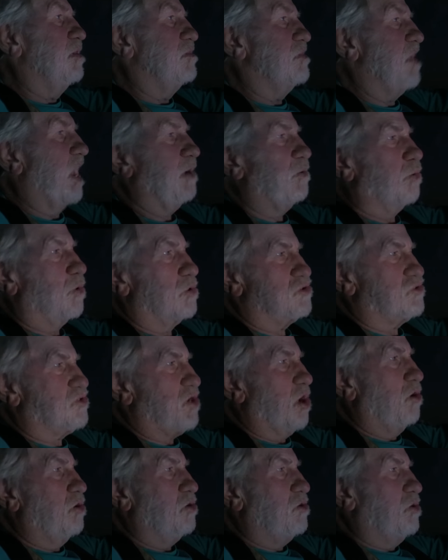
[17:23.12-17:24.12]
They will
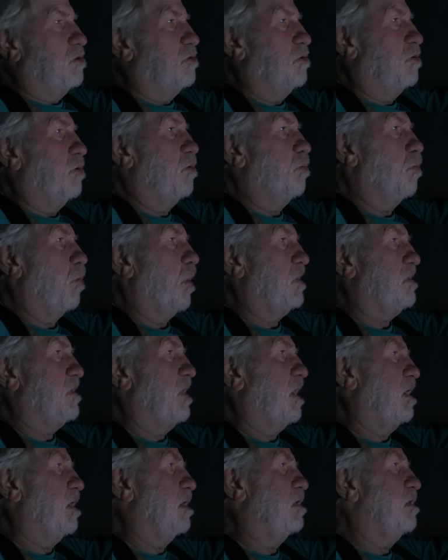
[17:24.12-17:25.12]
show you when
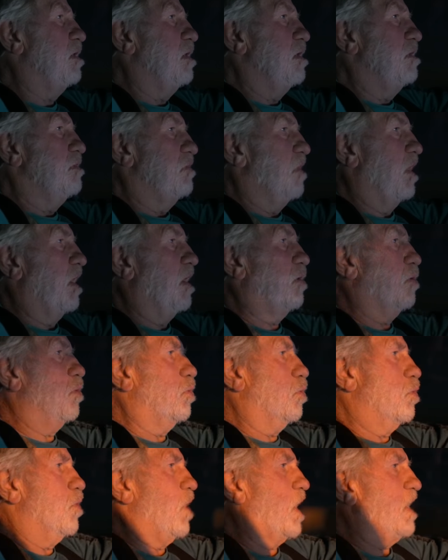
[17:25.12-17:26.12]
they they're
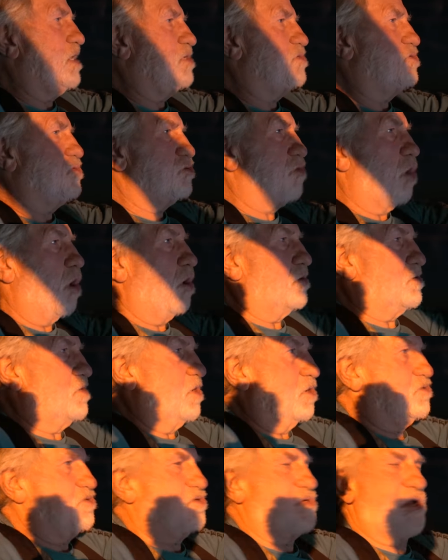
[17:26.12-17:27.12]
ready to start
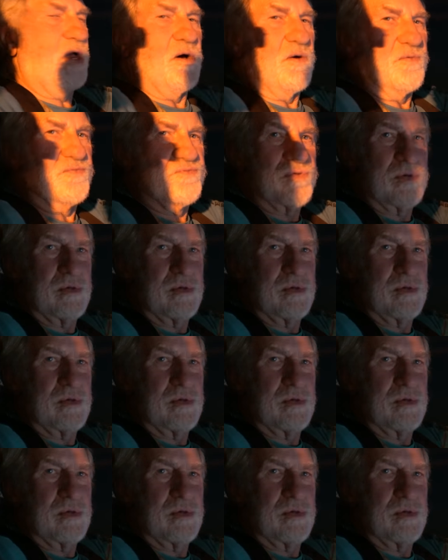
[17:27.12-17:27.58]
themselves.